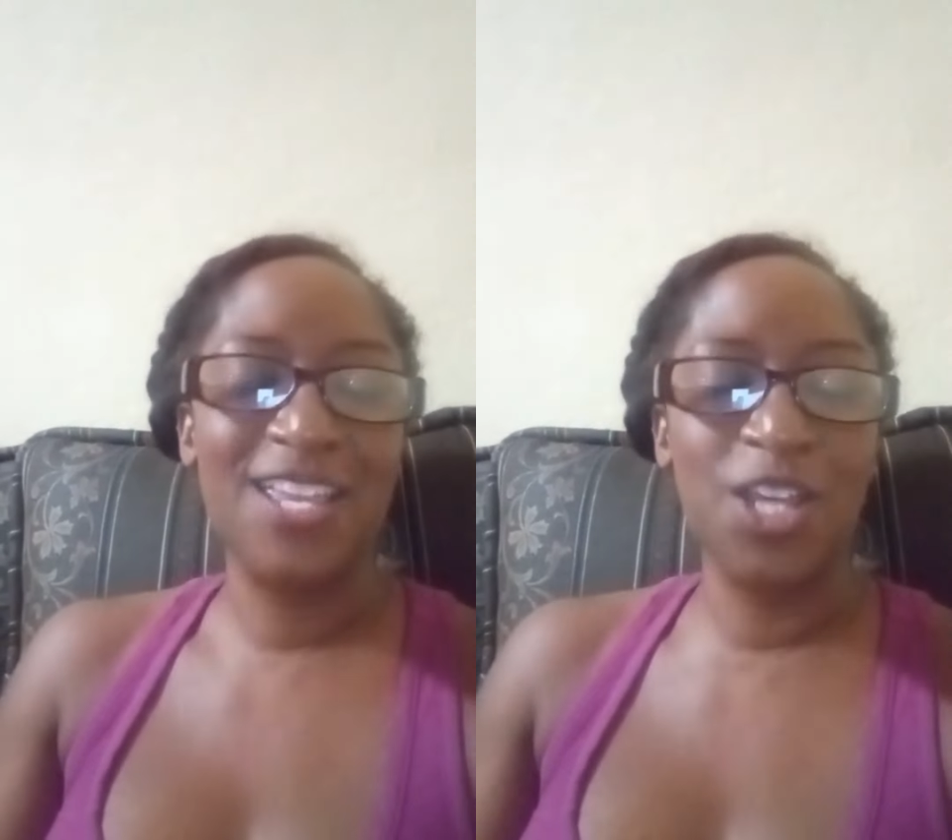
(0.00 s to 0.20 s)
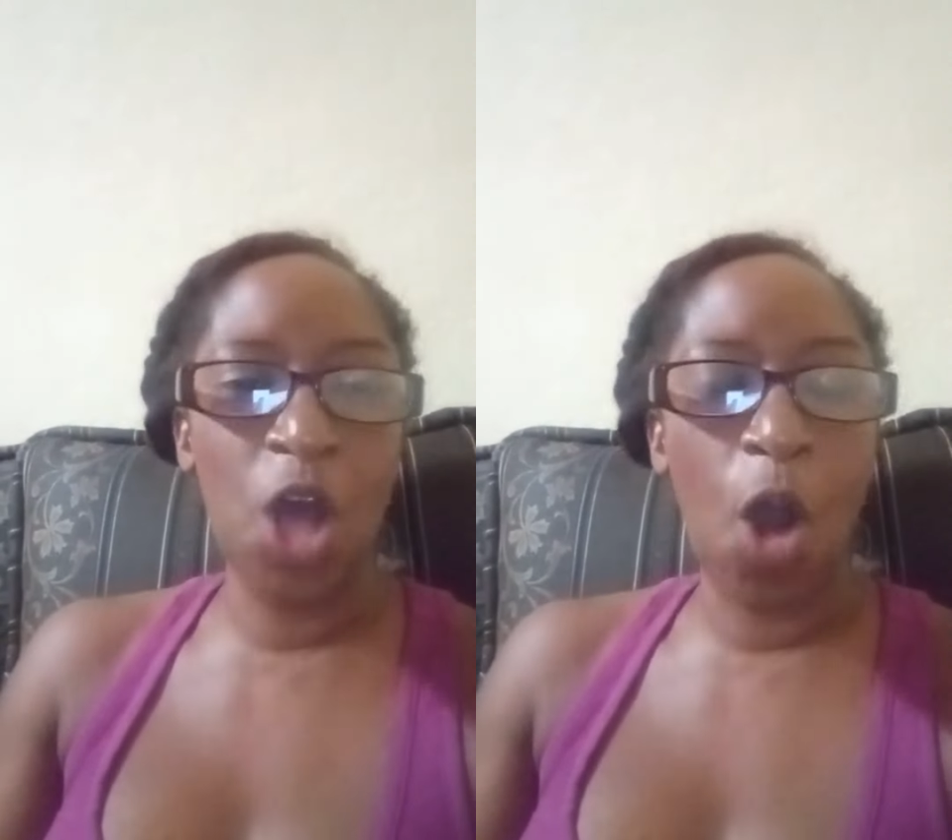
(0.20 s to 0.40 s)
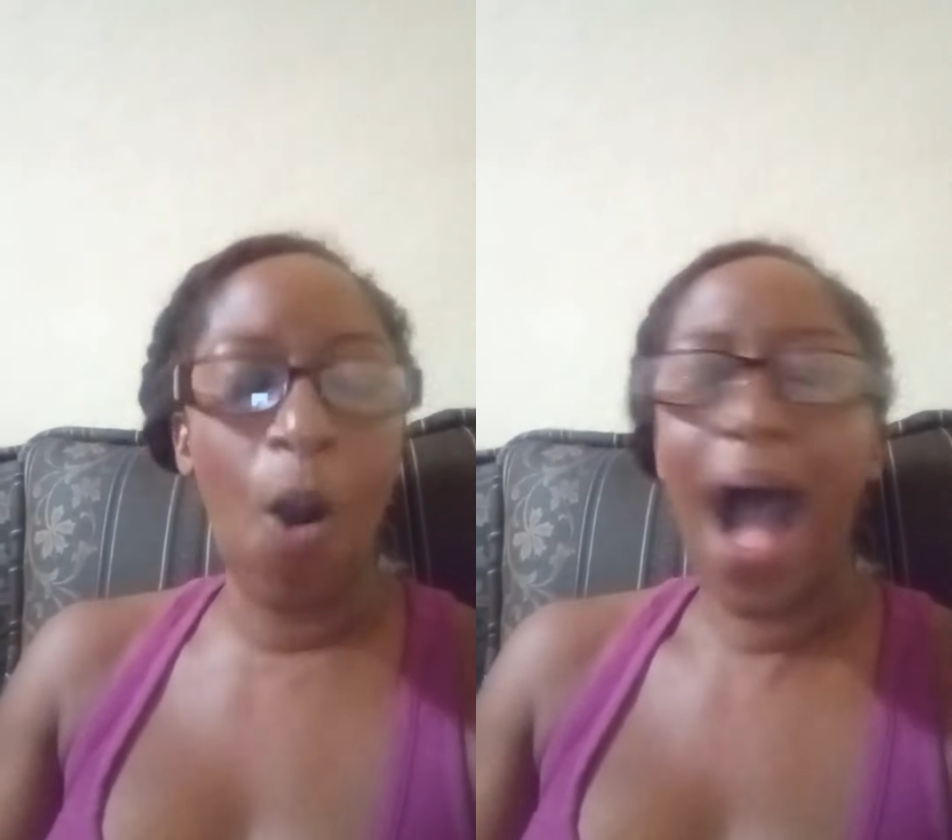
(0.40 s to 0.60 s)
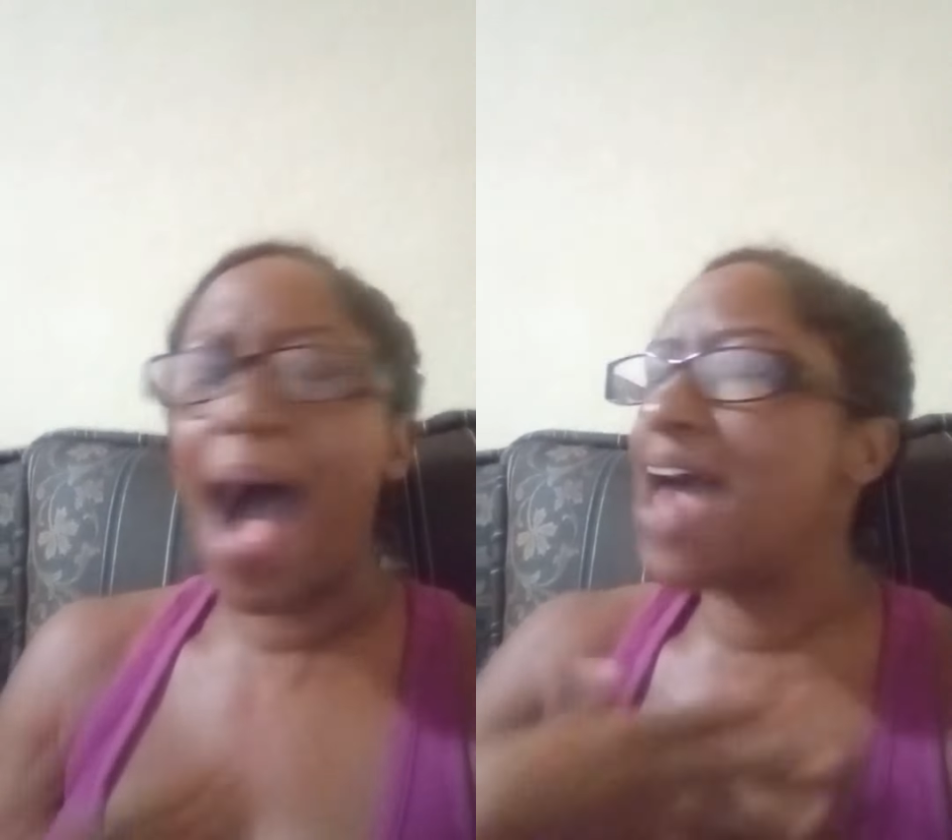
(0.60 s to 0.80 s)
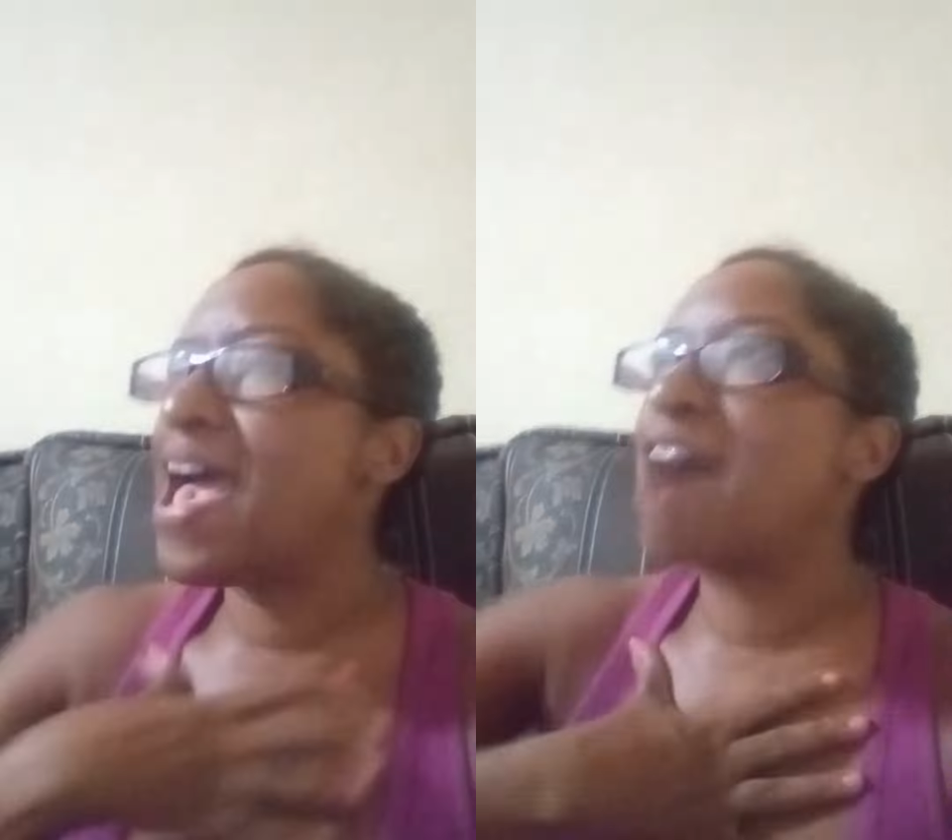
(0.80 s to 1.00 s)
You know,
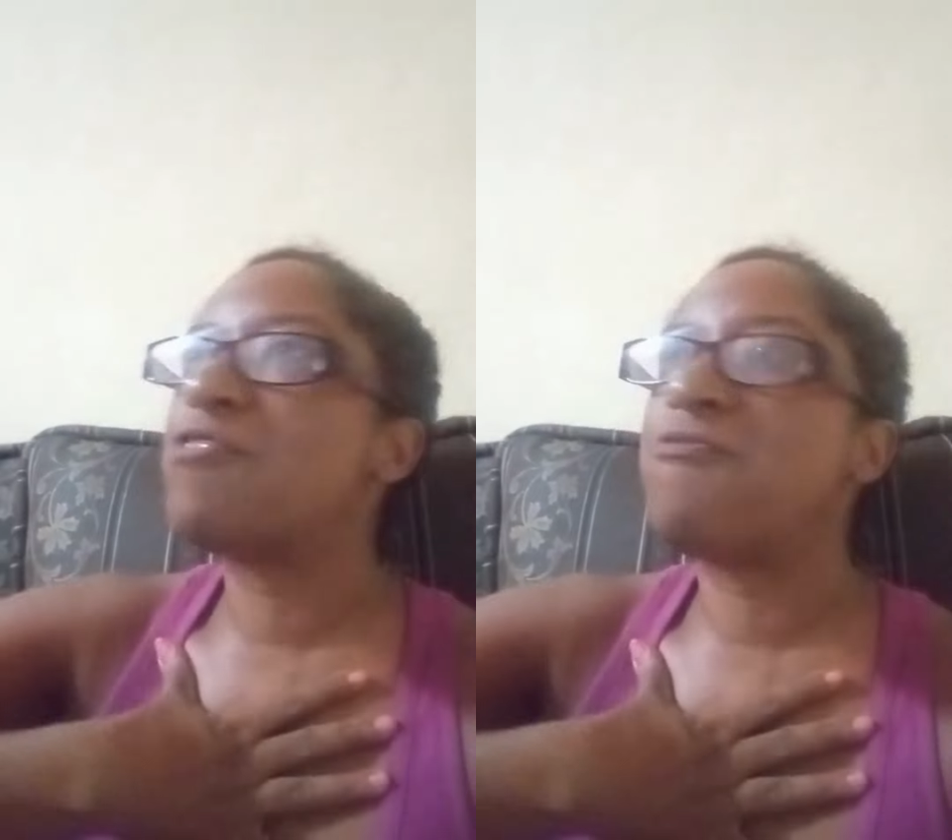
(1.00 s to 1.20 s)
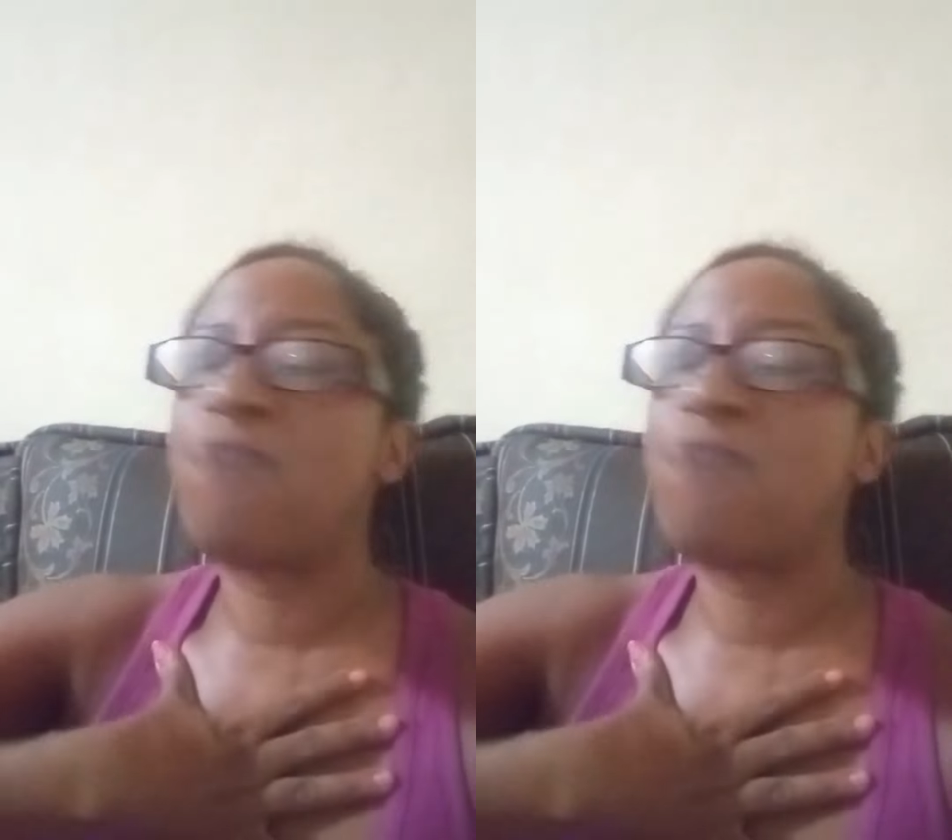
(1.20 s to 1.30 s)
I have the